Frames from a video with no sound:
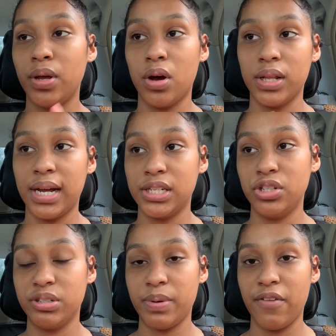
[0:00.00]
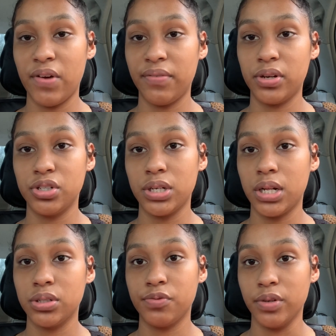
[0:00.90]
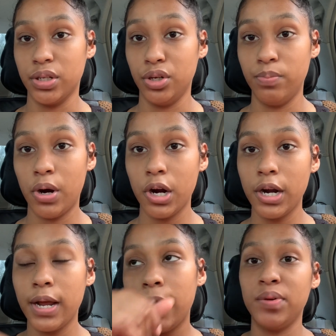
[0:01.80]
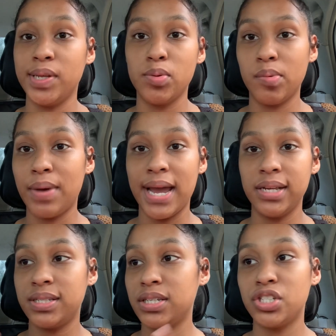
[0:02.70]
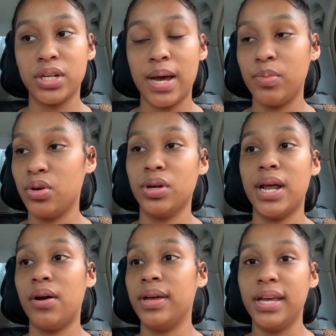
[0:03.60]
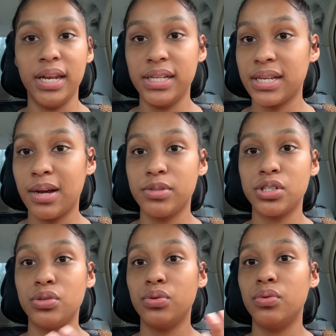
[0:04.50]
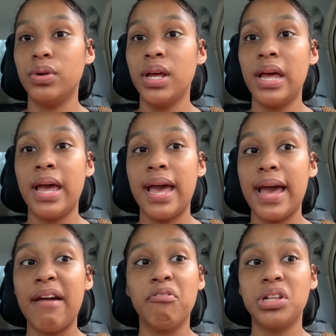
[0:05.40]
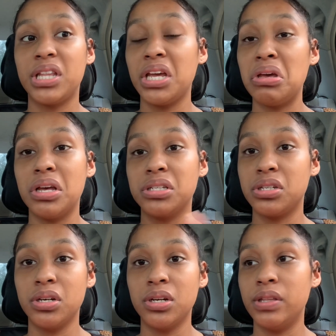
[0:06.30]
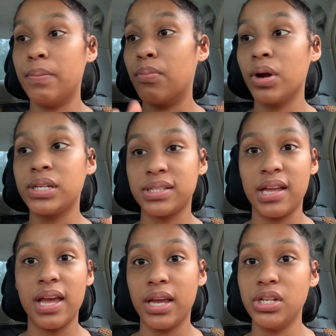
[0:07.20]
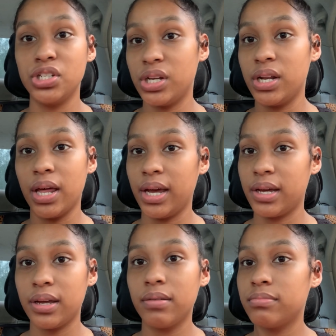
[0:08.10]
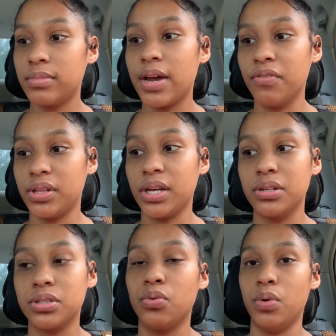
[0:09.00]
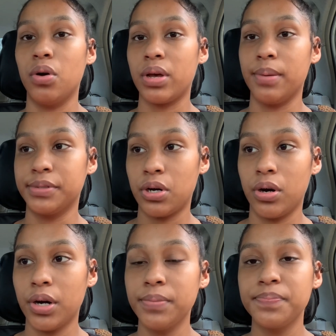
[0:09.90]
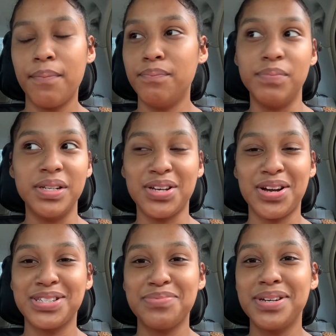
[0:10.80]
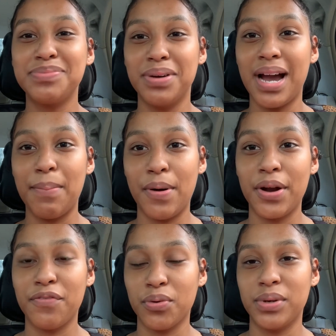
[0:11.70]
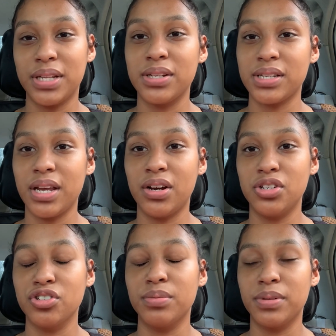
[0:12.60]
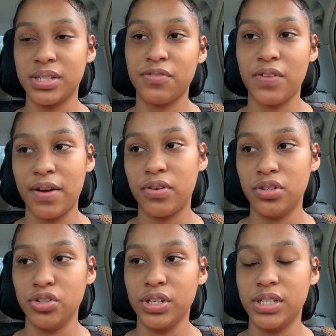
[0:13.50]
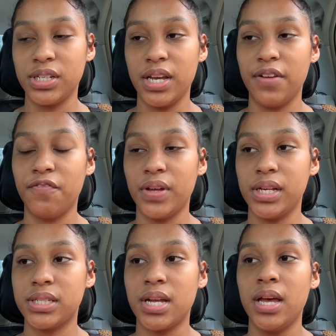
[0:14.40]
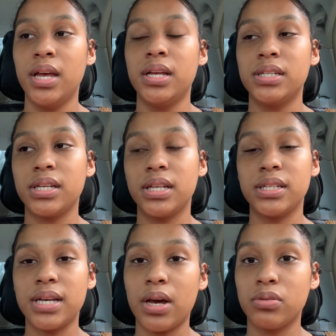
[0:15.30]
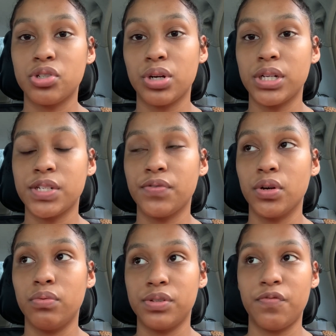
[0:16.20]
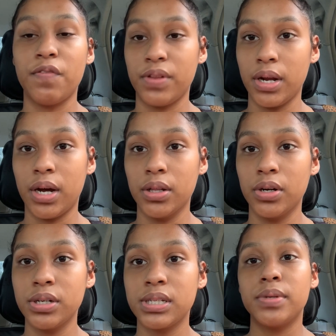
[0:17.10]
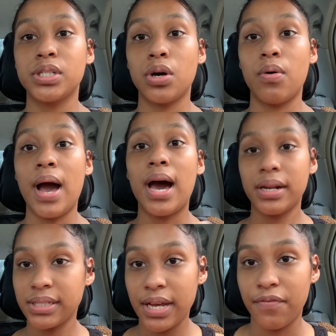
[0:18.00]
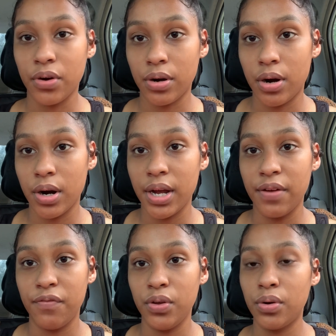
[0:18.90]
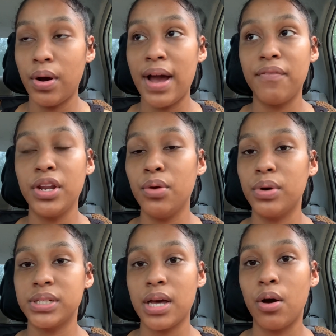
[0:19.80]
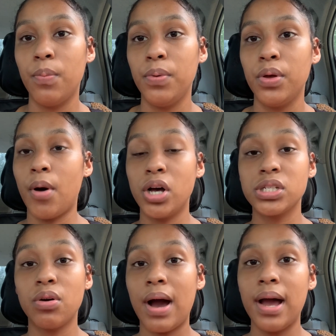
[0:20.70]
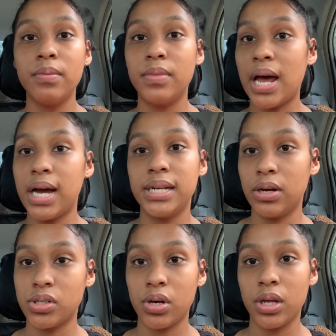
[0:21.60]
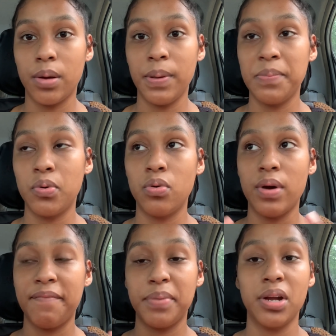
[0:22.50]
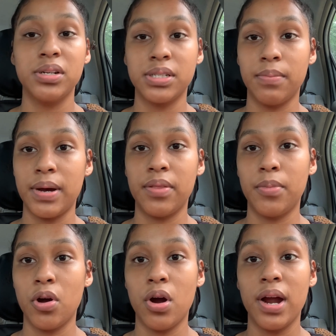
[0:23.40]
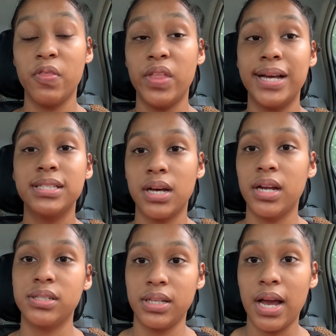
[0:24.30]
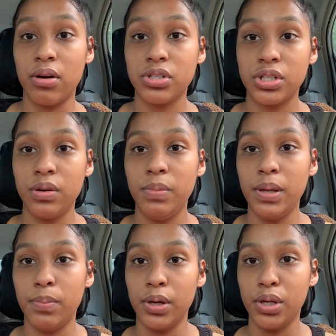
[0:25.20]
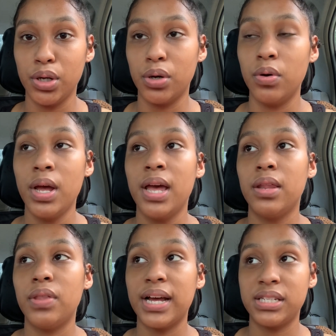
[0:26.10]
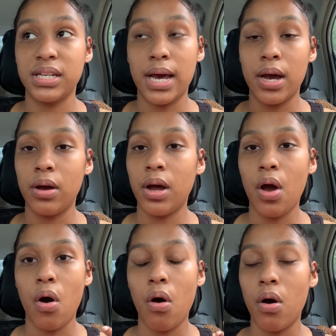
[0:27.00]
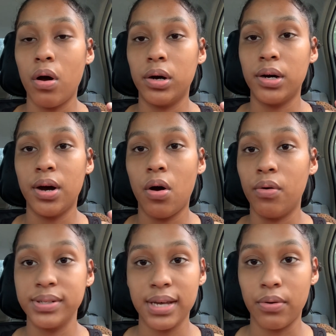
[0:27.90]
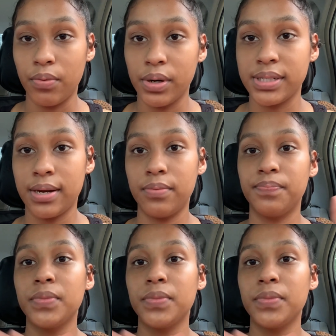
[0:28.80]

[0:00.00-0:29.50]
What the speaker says: All I had to do is pay $500 for the new part. My AC should not be going out anytime soon. Everything is good. The brakes, the engine, like everything is a well-kept car. I've been talking so much, but I bought it for $1,800 plus the $500 to get it fixed. To get the titles transferred was $50. So how to save for a car if you don't have anyone to help you. Also, I'm not down talking on people who have parents to buy them a car. That's honestly how it should be, but you know, that's not always how it works out.